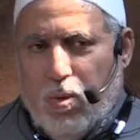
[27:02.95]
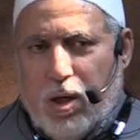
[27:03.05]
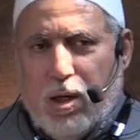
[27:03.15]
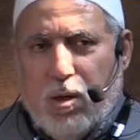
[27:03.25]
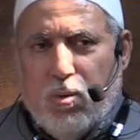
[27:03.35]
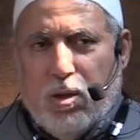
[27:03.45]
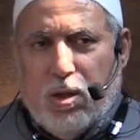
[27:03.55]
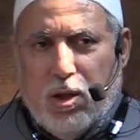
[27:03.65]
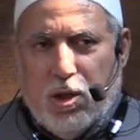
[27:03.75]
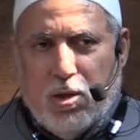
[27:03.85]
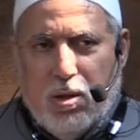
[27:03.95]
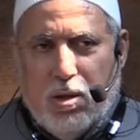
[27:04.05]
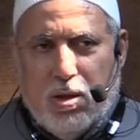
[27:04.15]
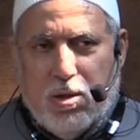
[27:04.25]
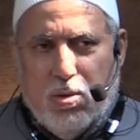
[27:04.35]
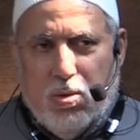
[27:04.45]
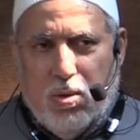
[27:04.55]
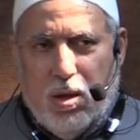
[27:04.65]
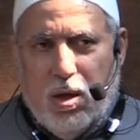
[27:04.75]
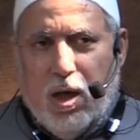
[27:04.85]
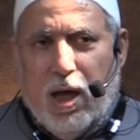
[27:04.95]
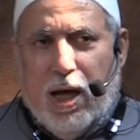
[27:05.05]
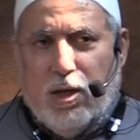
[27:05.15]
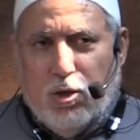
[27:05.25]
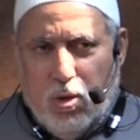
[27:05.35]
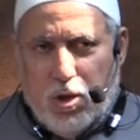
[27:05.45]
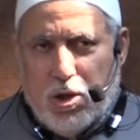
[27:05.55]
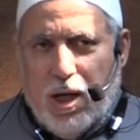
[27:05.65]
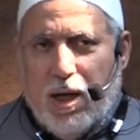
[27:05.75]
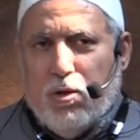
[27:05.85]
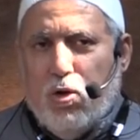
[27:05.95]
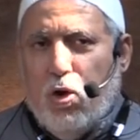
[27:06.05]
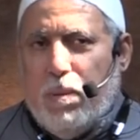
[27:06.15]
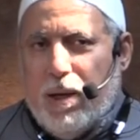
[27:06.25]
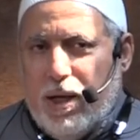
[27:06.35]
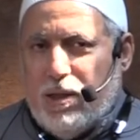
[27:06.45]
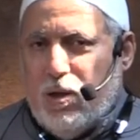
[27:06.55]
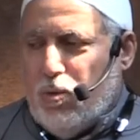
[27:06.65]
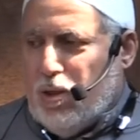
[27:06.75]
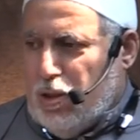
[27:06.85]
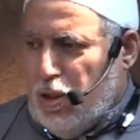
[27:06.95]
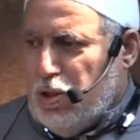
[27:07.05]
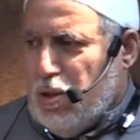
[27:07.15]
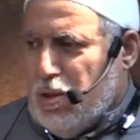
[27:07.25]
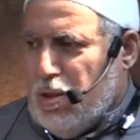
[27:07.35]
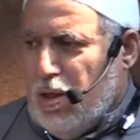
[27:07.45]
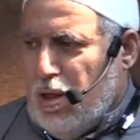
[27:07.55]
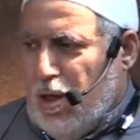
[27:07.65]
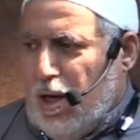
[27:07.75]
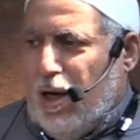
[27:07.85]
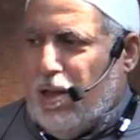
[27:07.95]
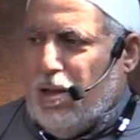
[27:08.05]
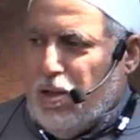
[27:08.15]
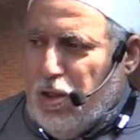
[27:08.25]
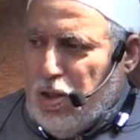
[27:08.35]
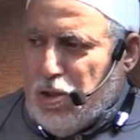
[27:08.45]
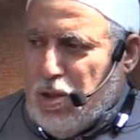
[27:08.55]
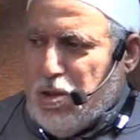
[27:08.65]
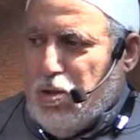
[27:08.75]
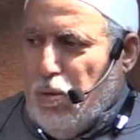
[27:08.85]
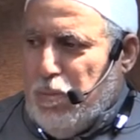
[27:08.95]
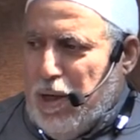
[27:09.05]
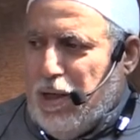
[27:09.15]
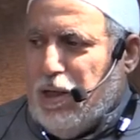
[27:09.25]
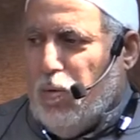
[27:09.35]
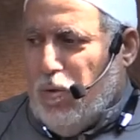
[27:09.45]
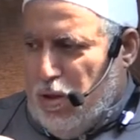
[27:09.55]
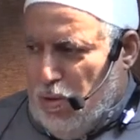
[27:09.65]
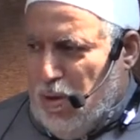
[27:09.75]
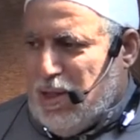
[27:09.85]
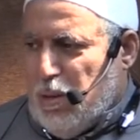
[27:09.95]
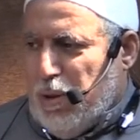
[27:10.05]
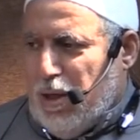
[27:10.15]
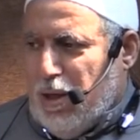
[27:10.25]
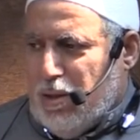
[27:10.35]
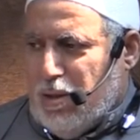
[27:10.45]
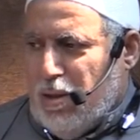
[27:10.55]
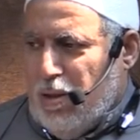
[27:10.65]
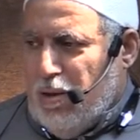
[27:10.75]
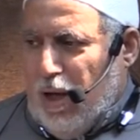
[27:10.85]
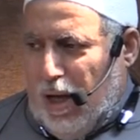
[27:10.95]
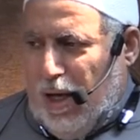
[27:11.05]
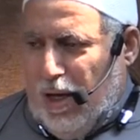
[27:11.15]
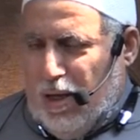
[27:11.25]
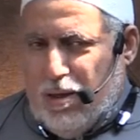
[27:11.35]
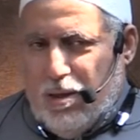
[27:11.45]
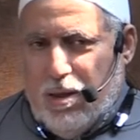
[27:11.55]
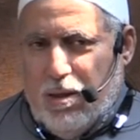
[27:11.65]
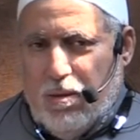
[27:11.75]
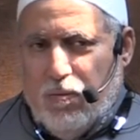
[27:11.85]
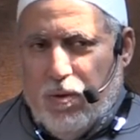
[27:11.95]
working with the teacher in the school, and your child cooperating with the teachers, and the teachers cooperating with you as a parent, and